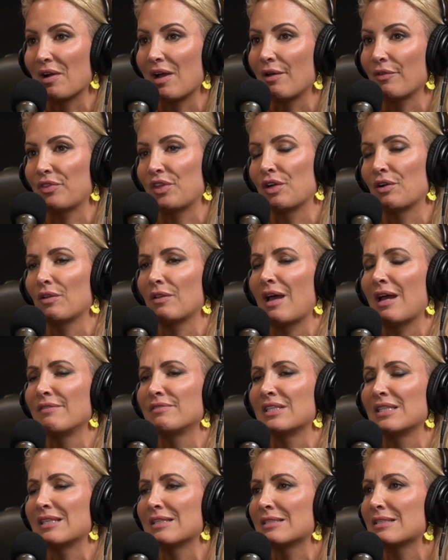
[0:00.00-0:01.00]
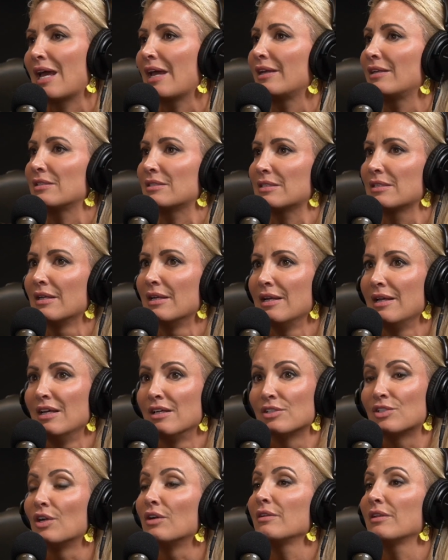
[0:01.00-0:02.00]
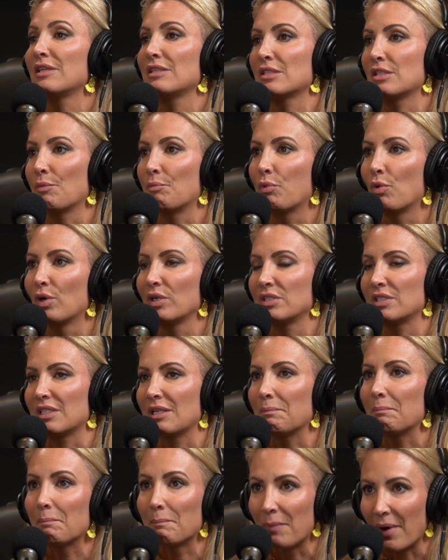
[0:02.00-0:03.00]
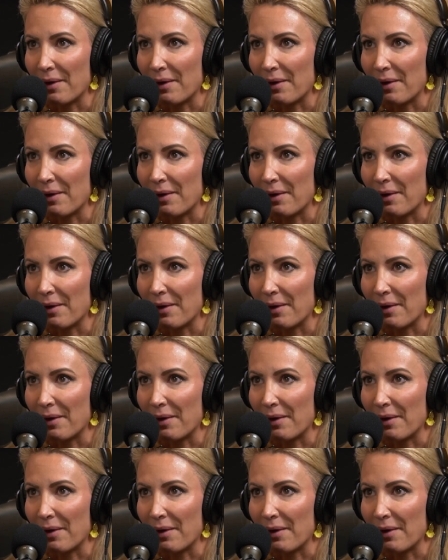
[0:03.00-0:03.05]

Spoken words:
healthier lives, and the science certainly supports it,